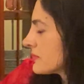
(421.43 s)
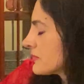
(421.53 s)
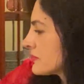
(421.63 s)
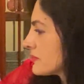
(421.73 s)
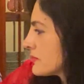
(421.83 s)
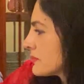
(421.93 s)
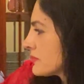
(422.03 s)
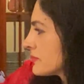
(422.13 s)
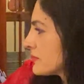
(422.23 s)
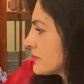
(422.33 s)

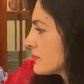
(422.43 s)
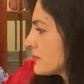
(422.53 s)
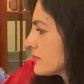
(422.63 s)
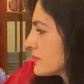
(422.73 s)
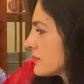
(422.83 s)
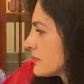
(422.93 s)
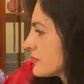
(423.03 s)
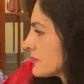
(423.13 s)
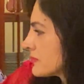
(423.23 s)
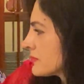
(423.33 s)

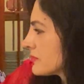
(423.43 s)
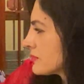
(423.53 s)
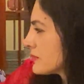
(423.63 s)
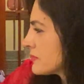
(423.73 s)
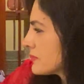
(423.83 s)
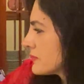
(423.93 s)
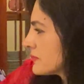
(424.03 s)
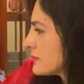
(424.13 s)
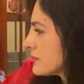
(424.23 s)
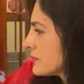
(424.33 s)

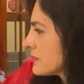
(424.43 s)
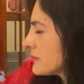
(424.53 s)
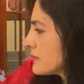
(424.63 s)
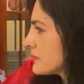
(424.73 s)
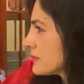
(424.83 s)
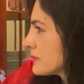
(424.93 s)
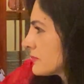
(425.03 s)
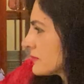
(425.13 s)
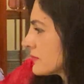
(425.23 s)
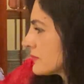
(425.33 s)

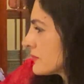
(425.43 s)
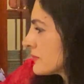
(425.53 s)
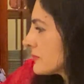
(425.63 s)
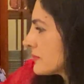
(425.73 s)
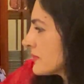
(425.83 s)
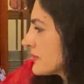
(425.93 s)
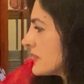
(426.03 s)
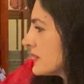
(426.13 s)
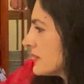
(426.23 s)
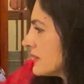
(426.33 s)

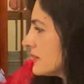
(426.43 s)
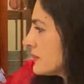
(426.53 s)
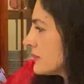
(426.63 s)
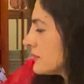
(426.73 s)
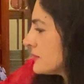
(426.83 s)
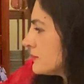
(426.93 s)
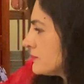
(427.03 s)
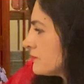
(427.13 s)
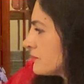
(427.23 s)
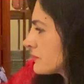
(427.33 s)

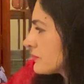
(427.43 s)
(silent)